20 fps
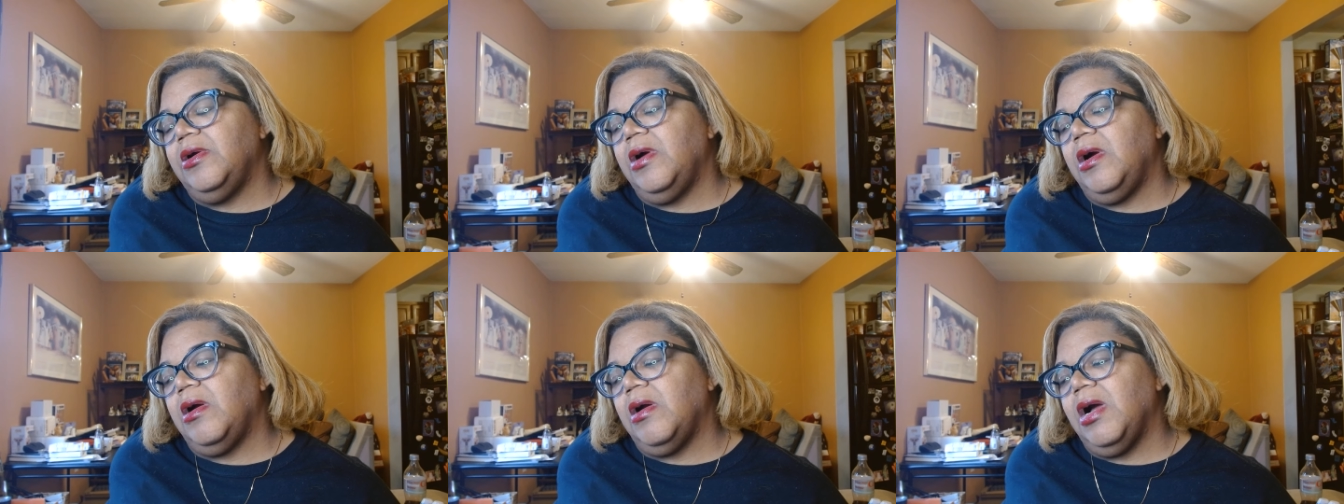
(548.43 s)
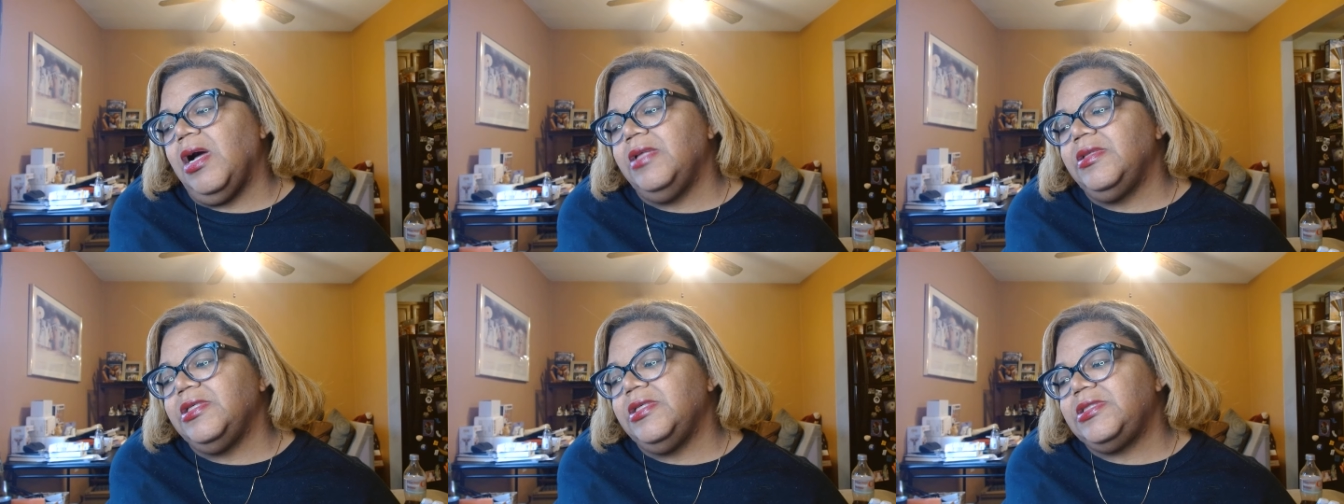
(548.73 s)
her
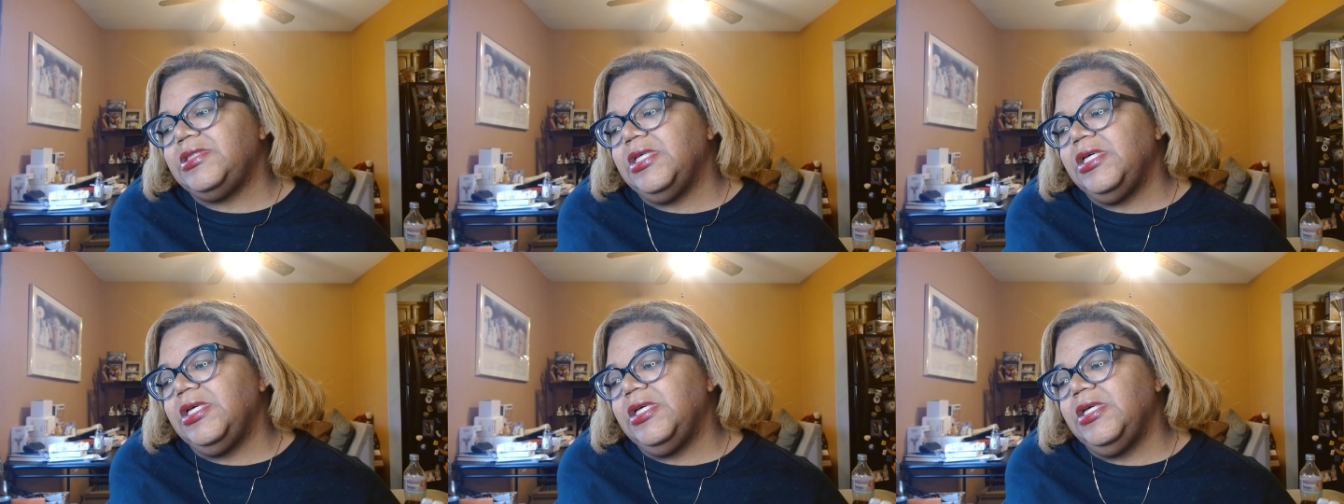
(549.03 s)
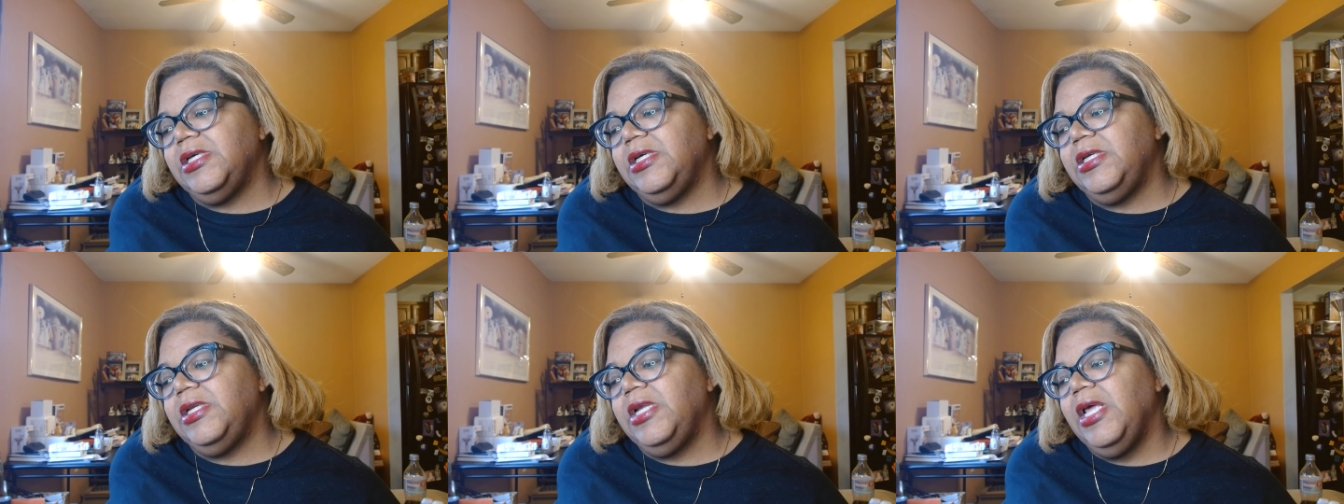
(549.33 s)
other
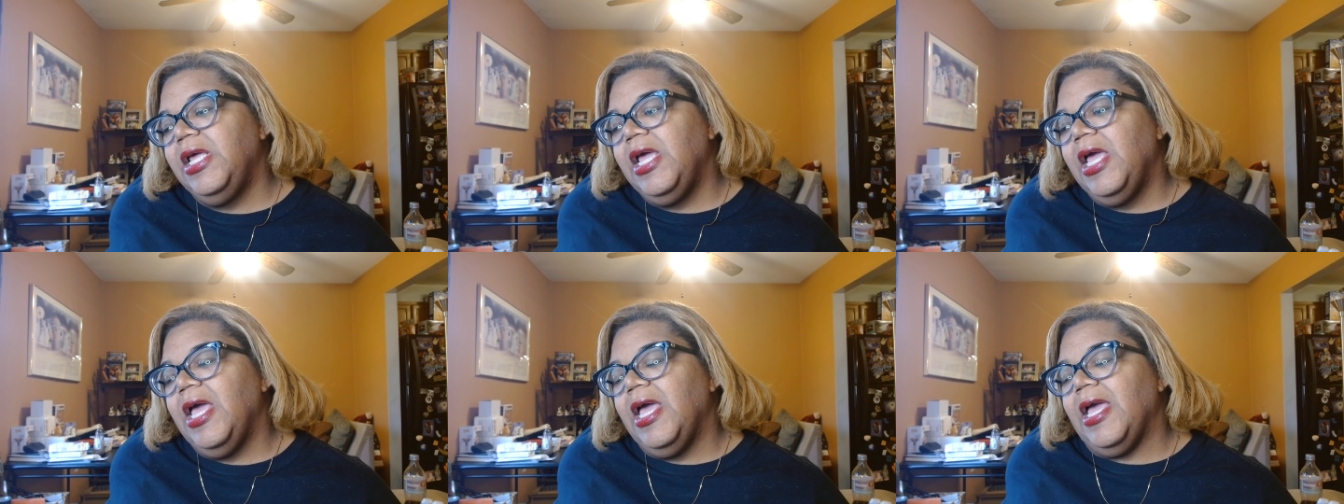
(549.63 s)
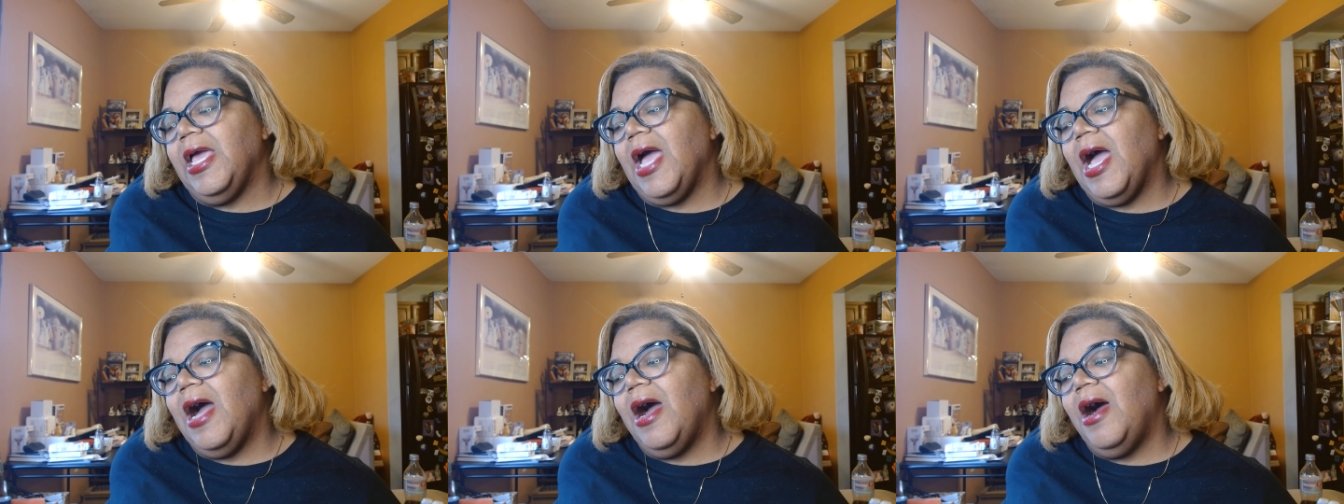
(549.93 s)
son
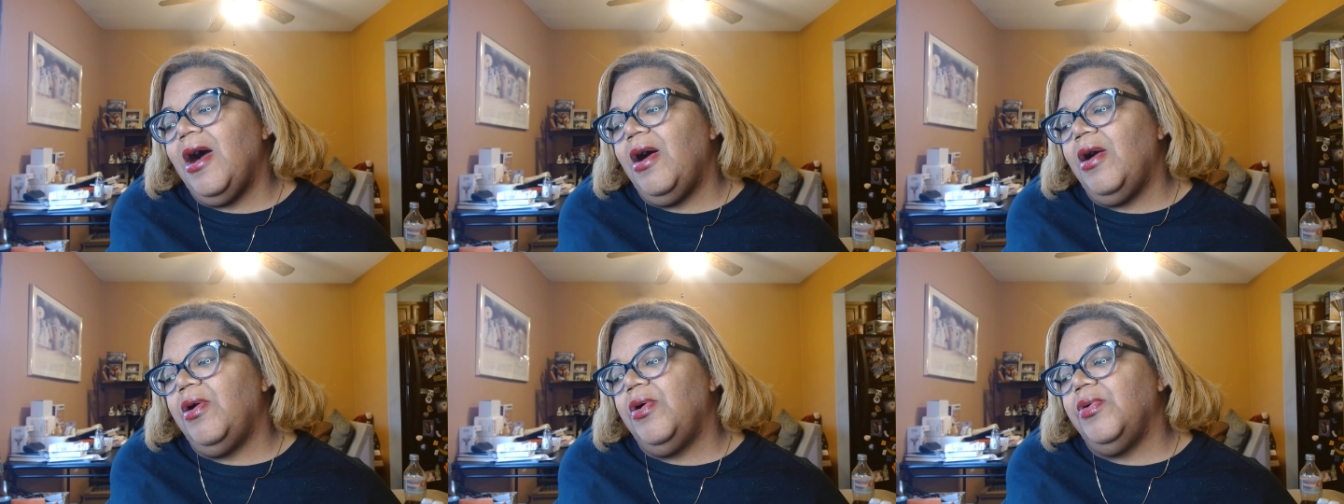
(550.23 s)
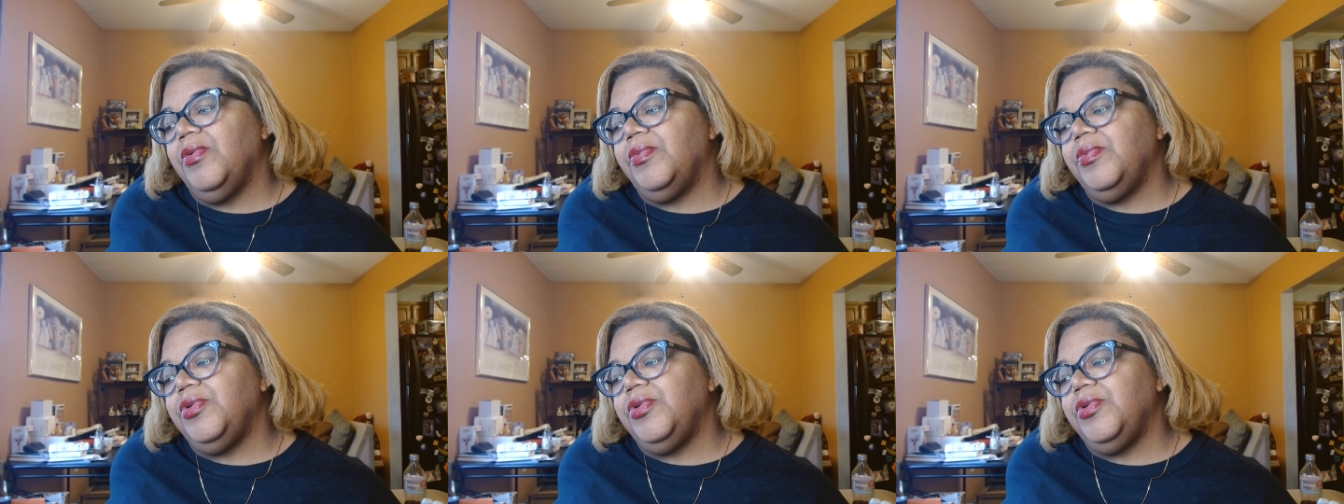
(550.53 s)
and how,